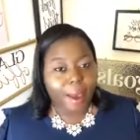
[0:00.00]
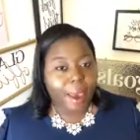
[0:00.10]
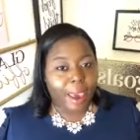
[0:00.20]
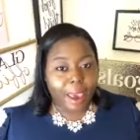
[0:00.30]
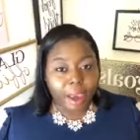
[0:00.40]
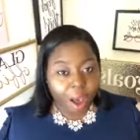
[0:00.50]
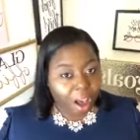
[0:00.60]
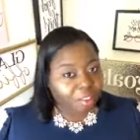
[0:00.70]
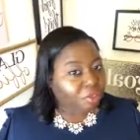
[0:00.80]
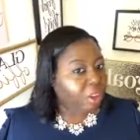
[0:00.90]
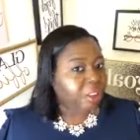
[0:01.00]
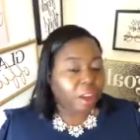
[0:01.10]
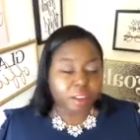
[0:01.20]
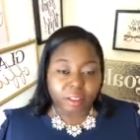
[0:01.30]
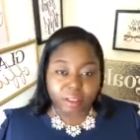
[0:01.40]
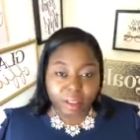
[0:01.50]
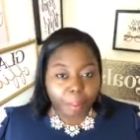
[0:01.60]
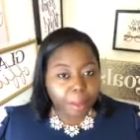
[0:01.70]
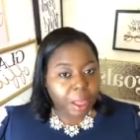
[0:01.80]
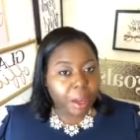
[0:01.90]
a conference, a
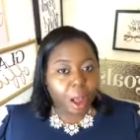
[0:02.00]
summit,